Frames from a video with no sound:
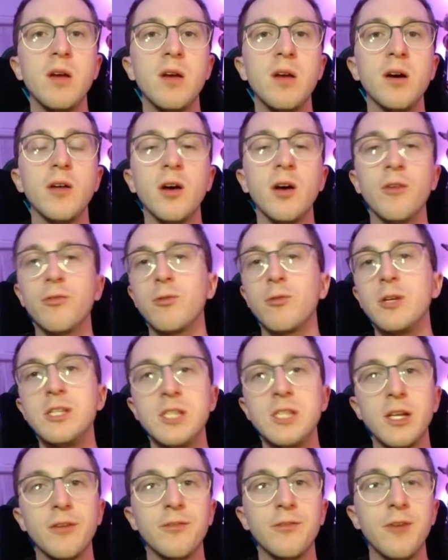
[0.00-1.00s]
freezing
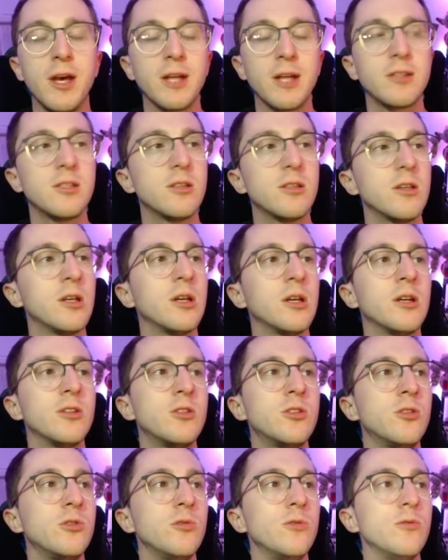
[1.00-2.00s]
effect
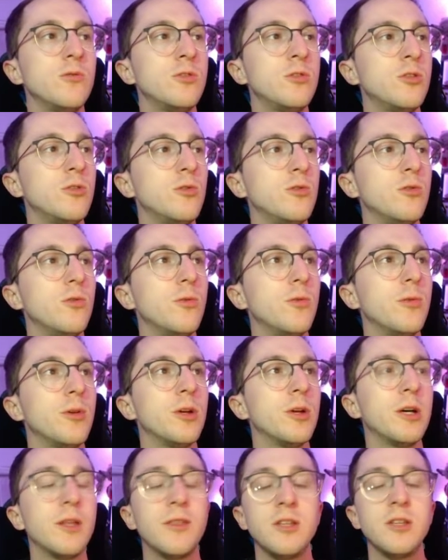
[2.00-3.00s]
to
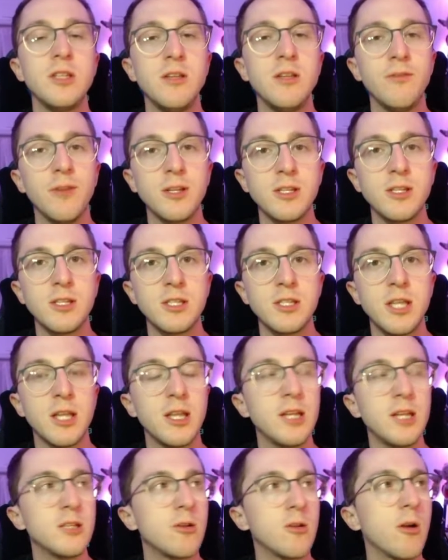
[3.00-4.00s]
the defenses that they
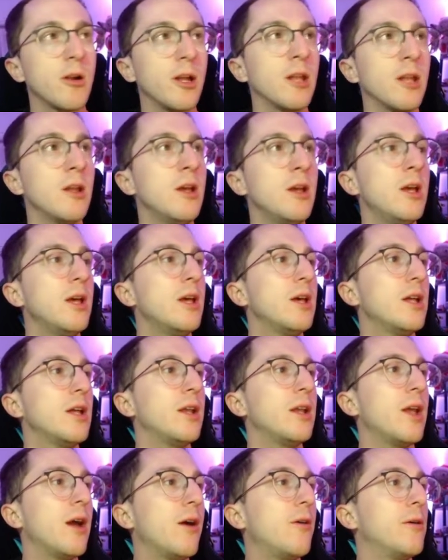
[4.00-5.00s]
target.
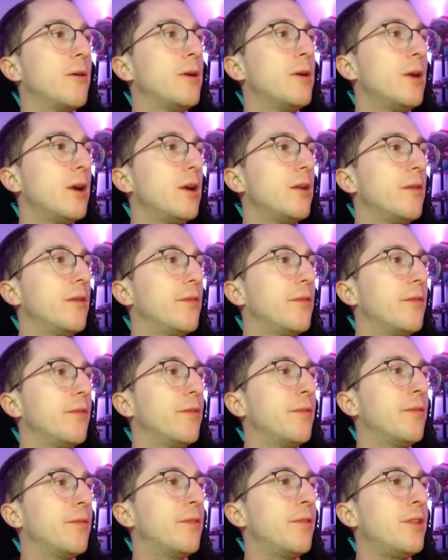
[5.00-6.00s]
Now,
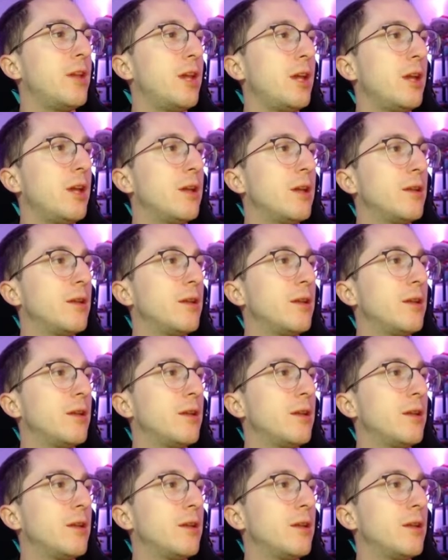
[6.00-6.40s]
the